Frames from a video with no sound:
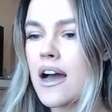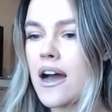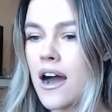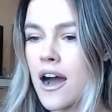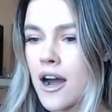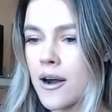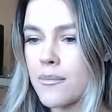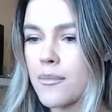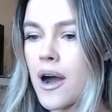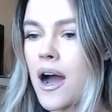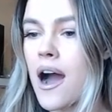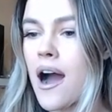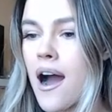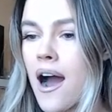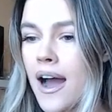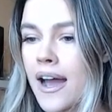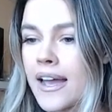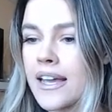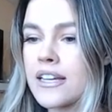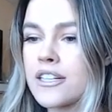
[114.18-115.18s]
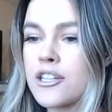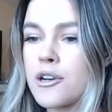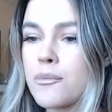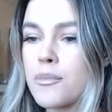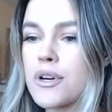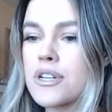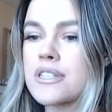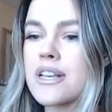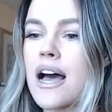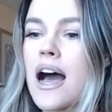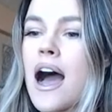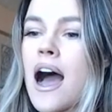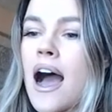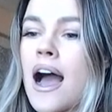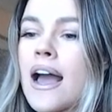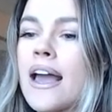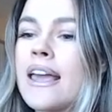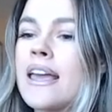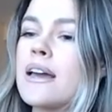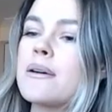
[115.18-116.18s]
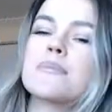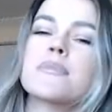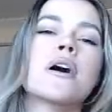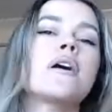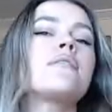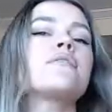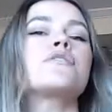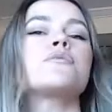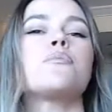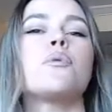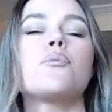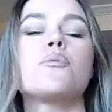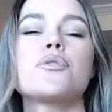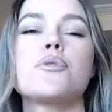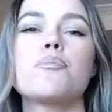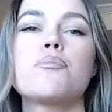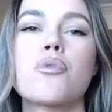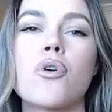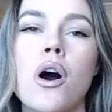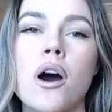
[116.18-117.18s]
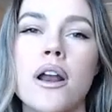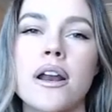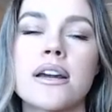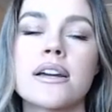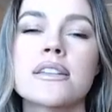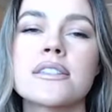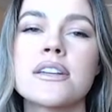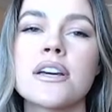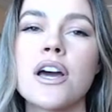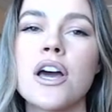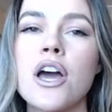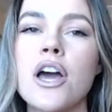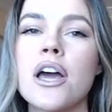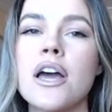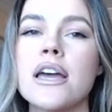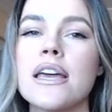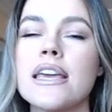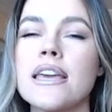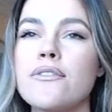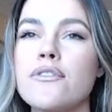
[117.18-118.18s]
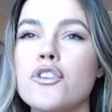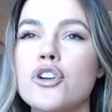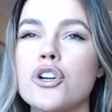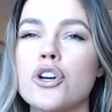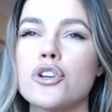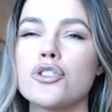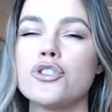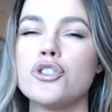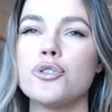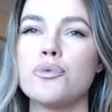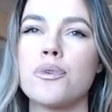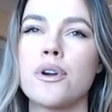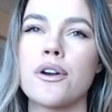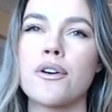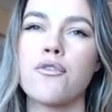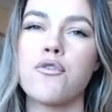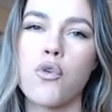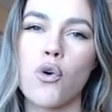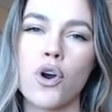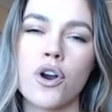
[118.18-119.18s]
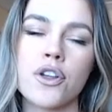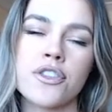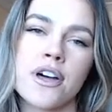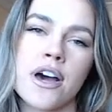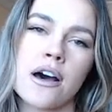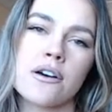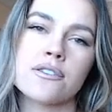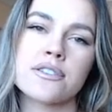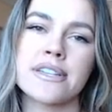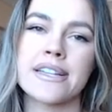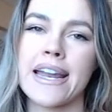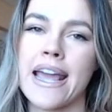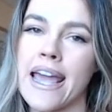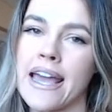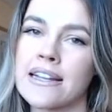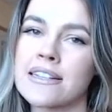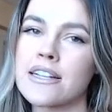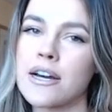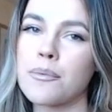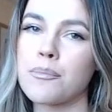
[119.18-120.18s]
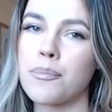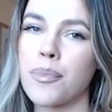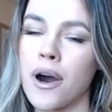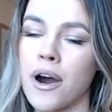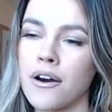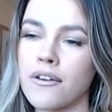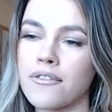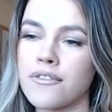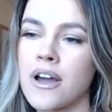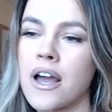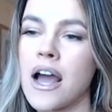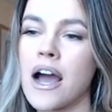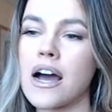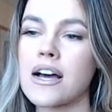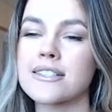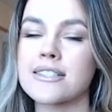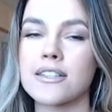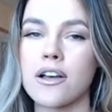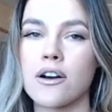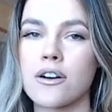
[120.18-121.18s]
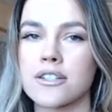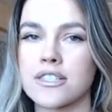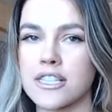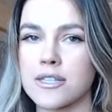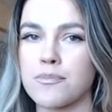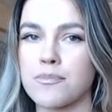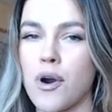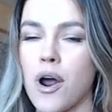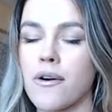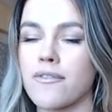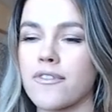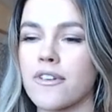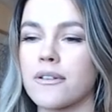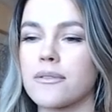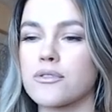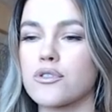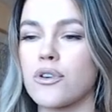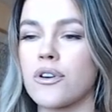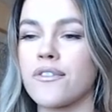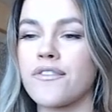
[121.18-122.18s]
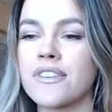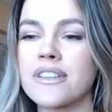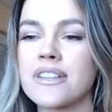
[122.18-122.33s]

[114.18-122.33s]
high numbers. I am comfortable with a product even doing 4,000 and above, as long as it's profitable. So if